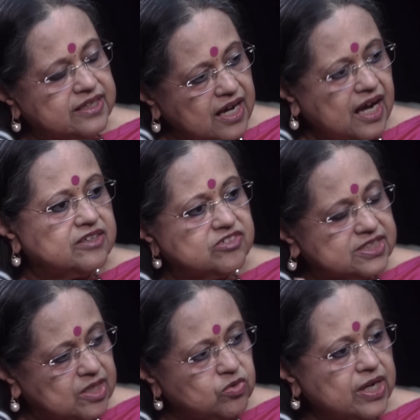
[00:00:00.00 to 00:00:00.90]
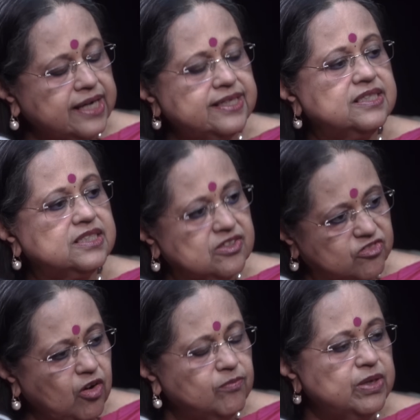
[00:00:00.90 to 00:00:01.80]
under ultrasound guidance
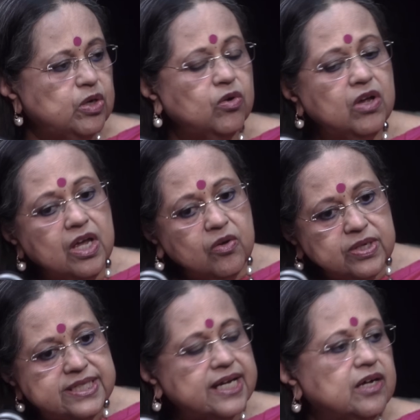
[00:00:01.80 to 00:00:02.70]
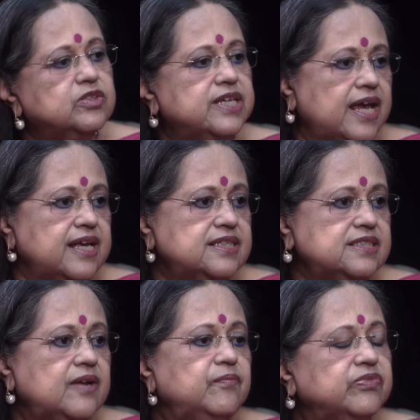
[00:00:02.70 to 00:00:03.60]
from below, we take out the
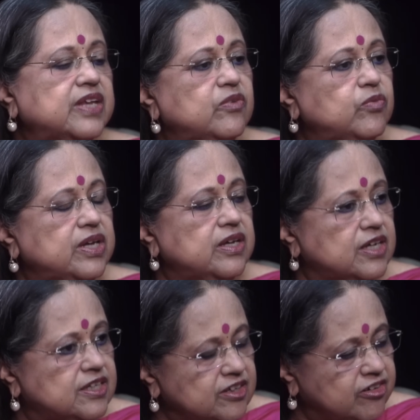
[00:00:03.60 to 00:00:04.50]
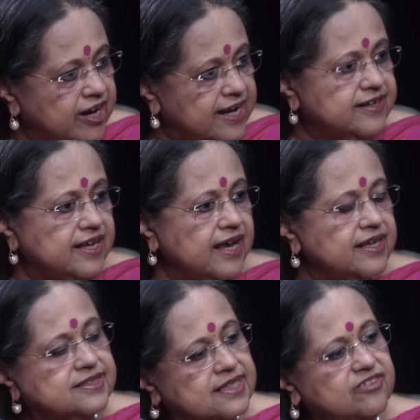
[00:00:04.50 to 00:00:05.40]
eggs then we uh, grate the
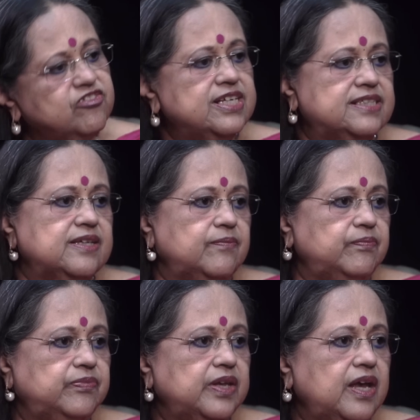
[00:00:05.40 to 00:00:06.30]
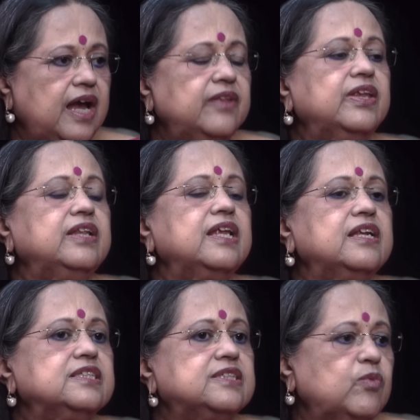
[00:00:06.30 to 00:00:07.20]
eggs and freeze them. And then
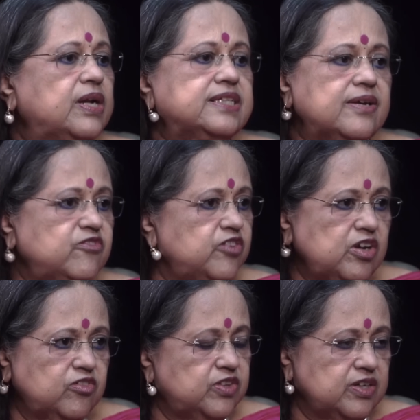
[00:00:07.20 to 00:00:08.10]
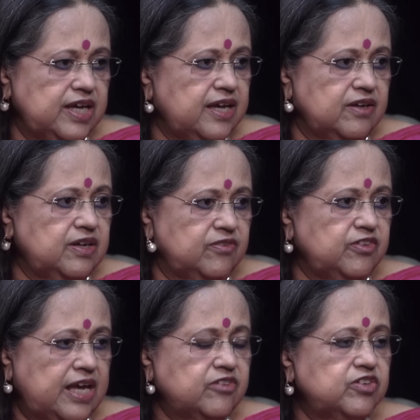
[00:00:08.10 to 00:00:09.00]
there is the one time fee of the uh,
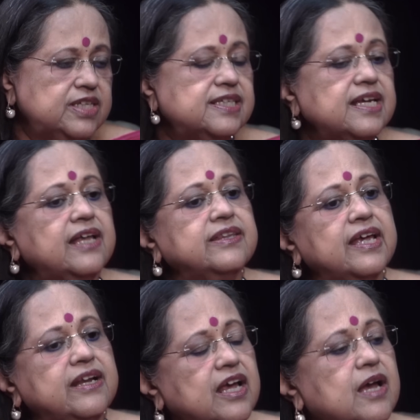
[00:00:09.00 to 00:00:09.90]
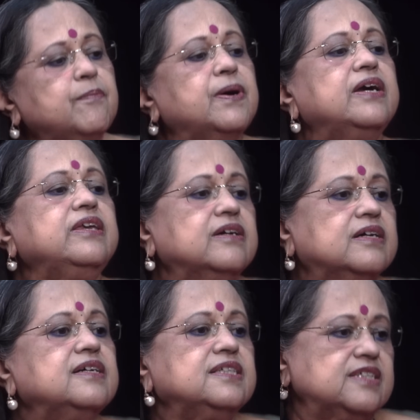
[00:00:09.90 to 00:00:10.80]
um, egg freezing, and then per
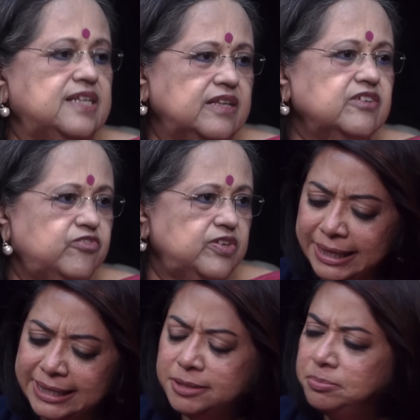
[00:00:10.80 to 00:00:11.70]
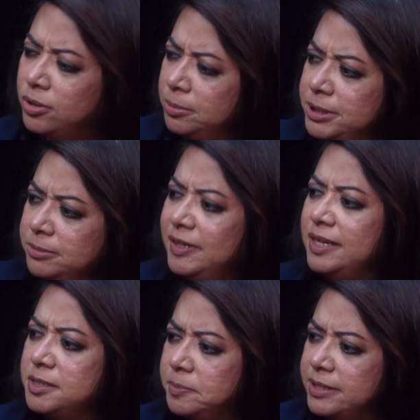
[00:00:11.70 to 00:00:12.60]
year is another fee. Is it
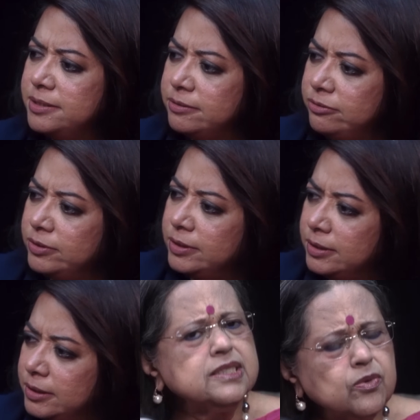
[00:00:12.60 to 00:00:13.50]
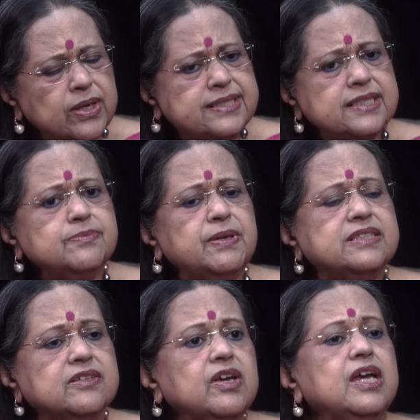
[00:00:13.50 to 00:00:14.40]
prohibitively expensive? It is quite
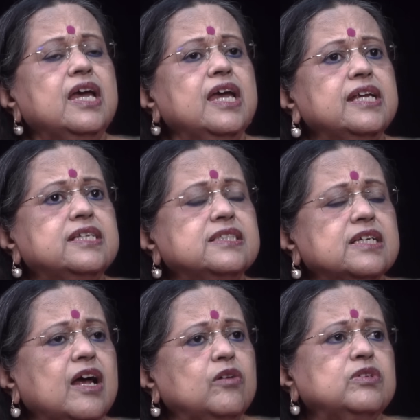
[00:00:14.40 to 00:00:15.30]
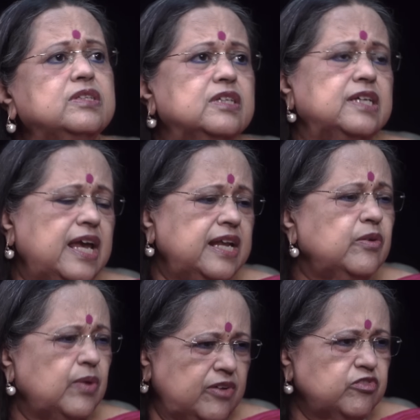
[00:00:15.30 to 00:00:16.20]
expensive it is around uh,
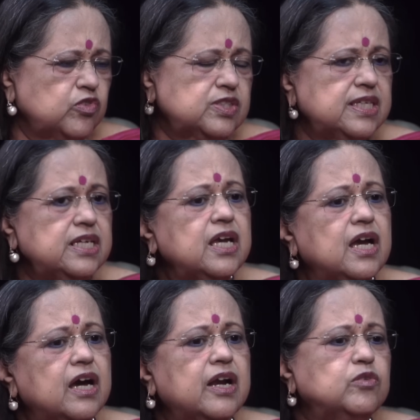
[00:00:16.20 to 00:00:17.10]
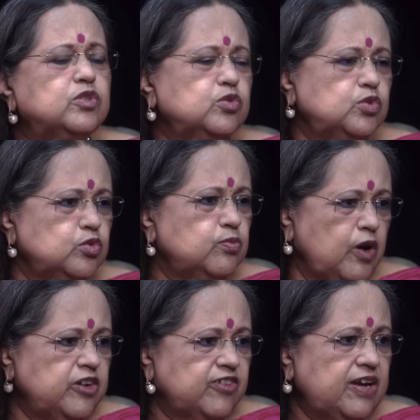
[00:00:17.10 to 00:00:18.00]
anyway if you see around 2
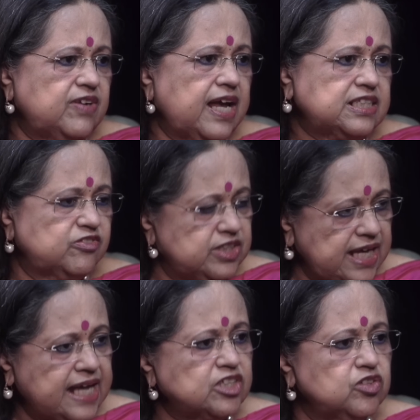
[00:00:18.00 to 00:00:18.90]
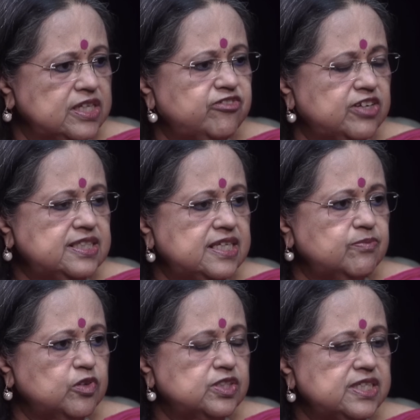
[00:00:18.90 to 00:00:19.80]
2.5 lakhs for the actually
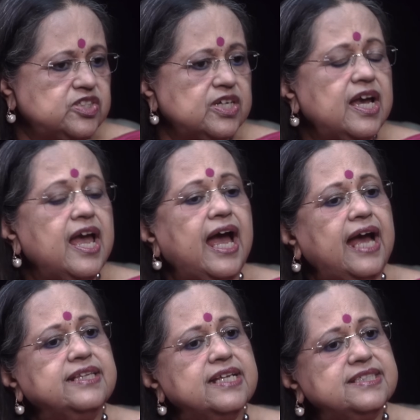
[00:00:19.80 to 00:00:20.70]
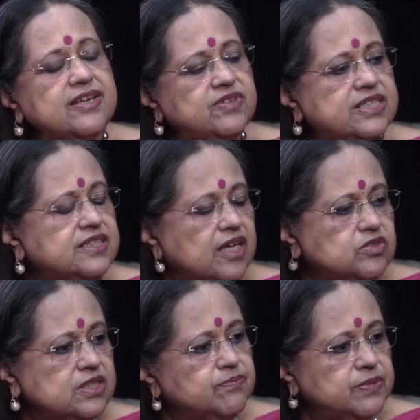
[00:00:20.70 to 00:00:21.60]
freezing procedure and then
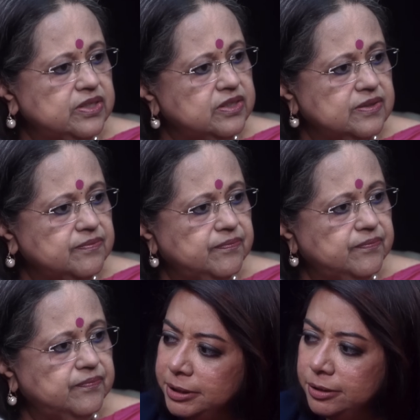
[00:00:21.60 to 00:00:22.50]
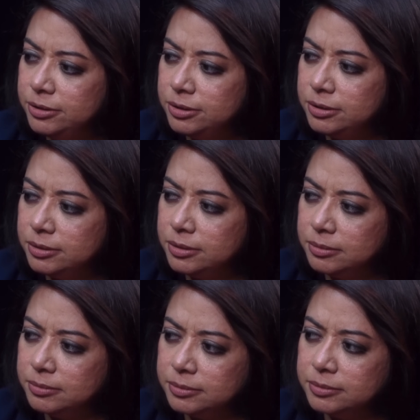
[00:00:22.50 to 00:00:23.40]
70000 per year per year too. per year
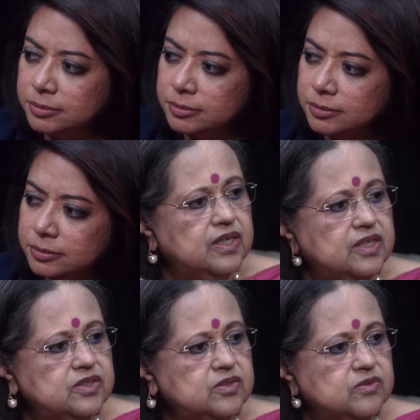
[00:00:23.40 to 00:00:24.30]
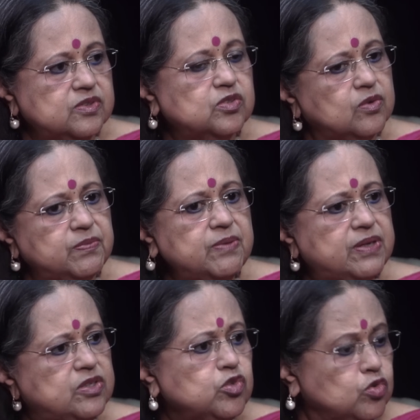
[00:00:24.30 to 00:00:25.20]
too. so
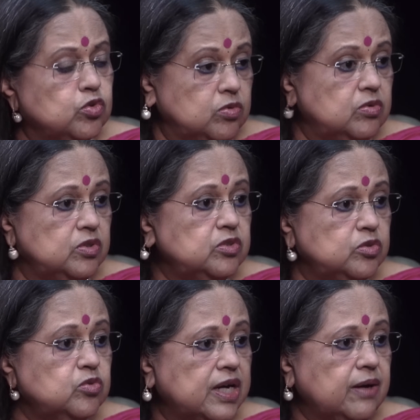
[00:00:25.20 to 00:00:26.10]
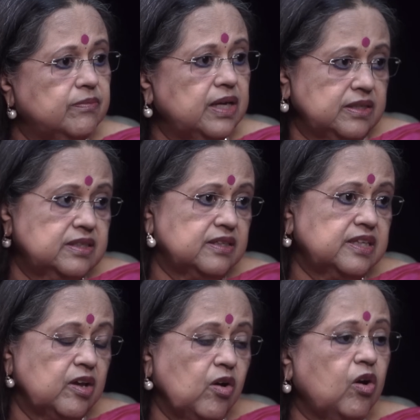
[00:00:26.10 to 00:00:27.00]
people do do come and
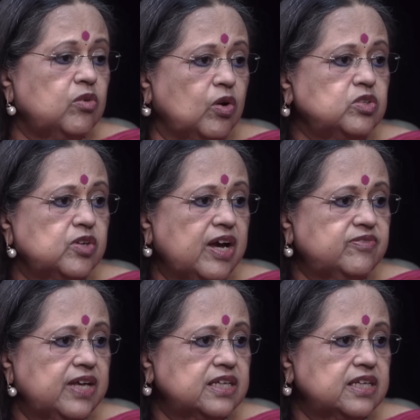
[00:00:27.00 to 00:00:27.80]
they all want to have